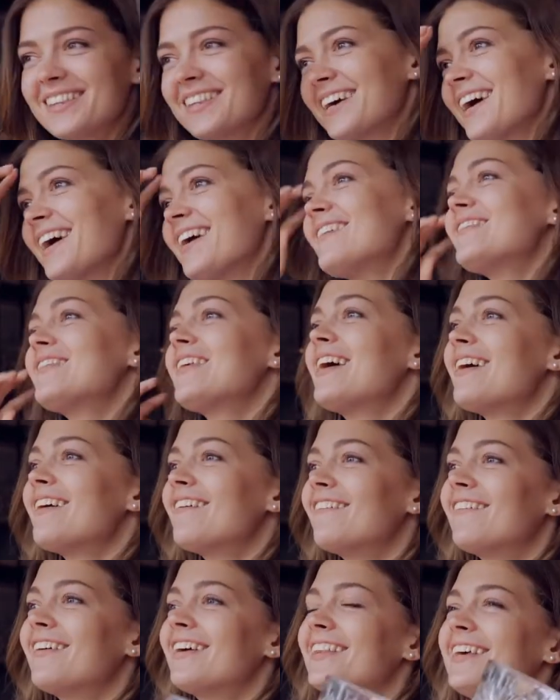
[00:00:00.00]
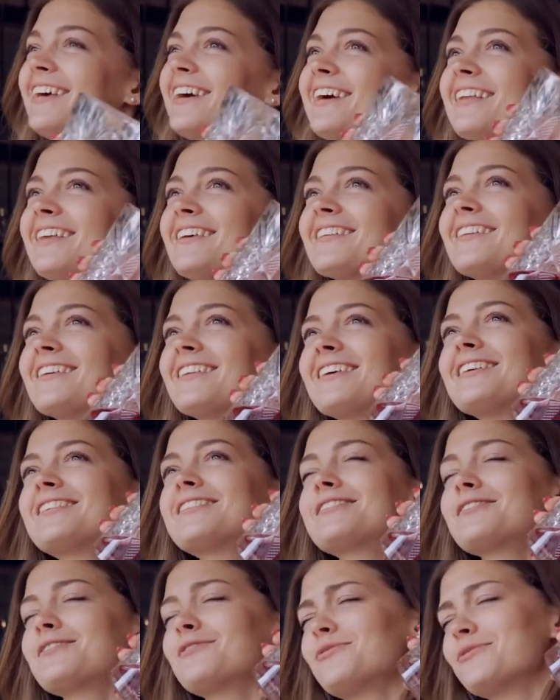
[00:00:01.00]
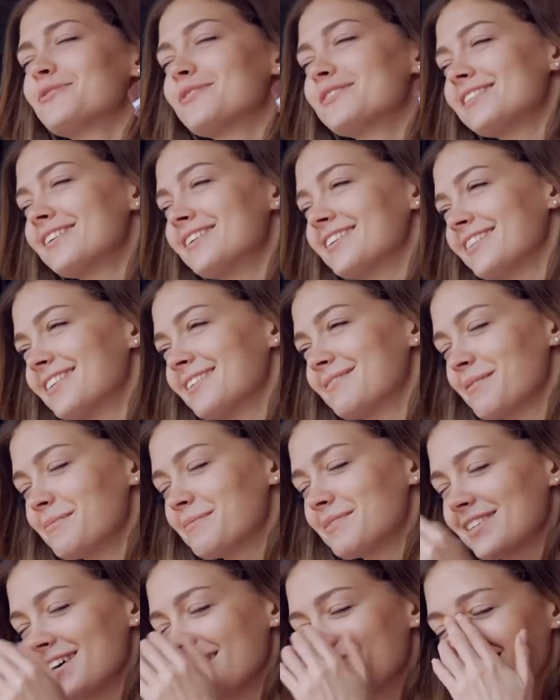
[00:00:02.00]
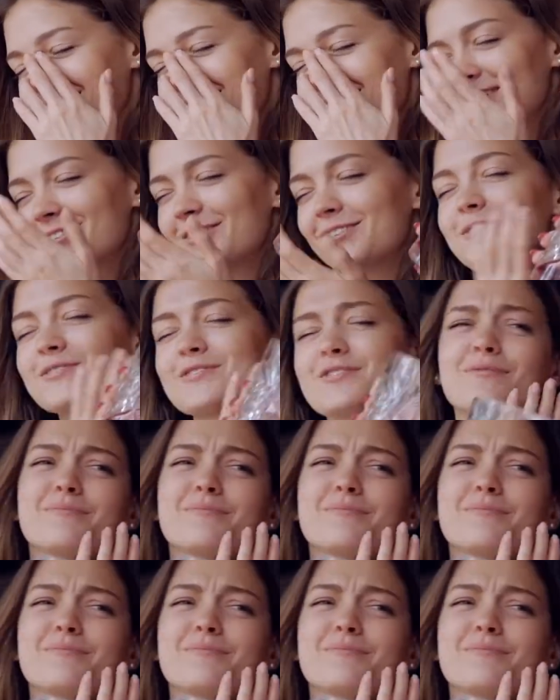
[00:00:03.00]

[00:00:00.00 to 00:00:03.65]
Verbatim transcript: and above all become a barrier in accomplishing their goals.